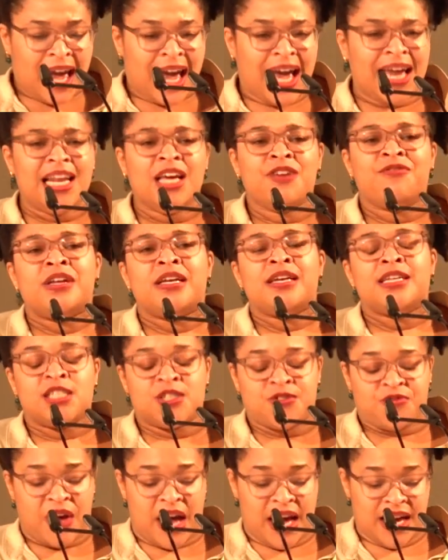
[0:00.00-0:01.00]
and even in
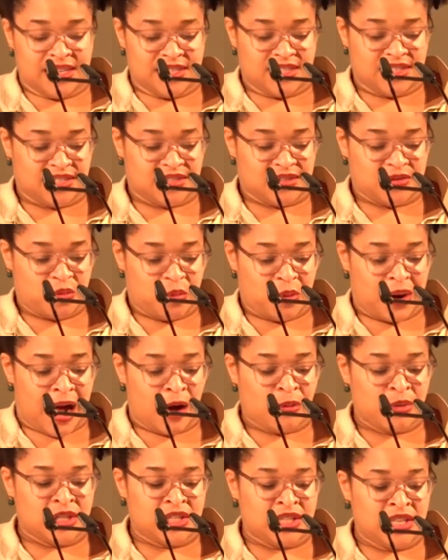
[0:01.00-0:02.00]
his face when
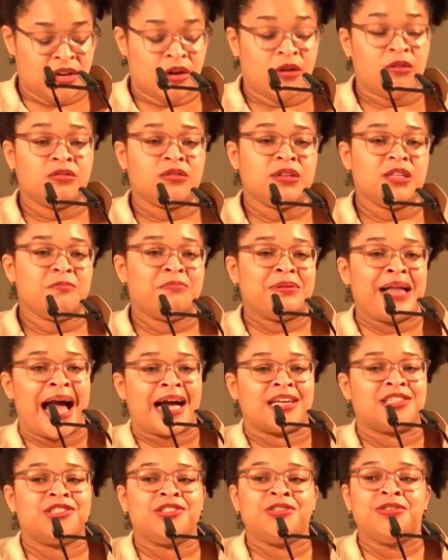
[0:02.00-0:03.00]
I was the only
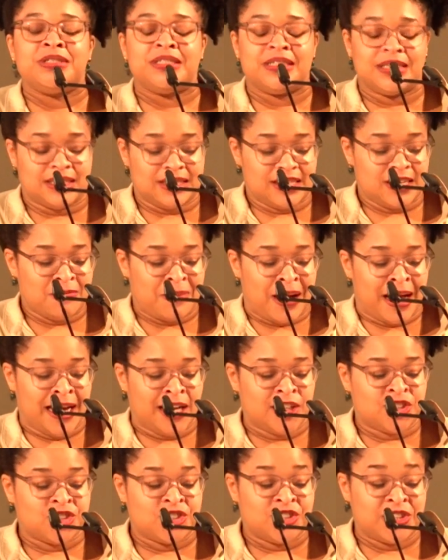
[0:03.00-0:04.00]
Black student in my
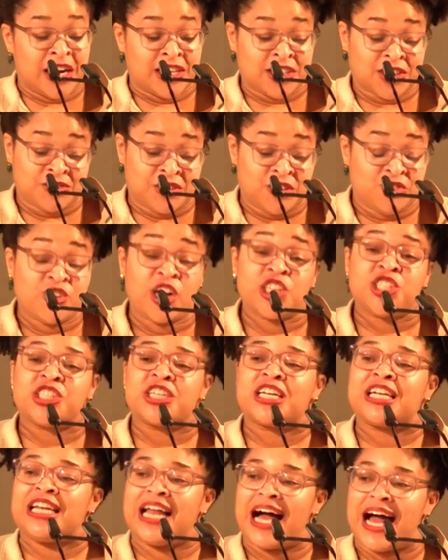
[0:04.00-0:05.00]
introductory
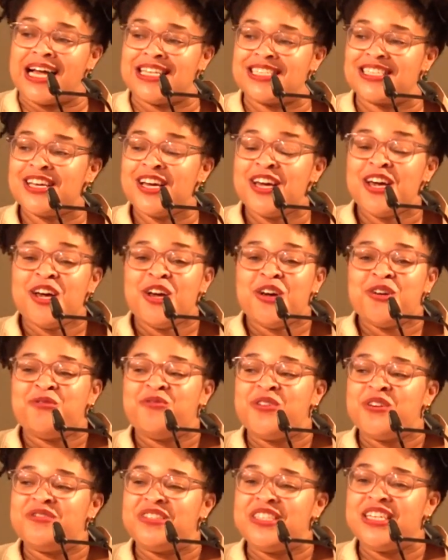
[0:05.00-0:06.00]
Russian class
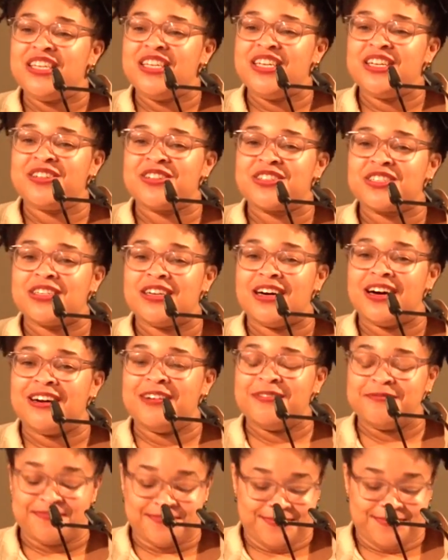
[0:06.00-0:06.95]
15 years ago.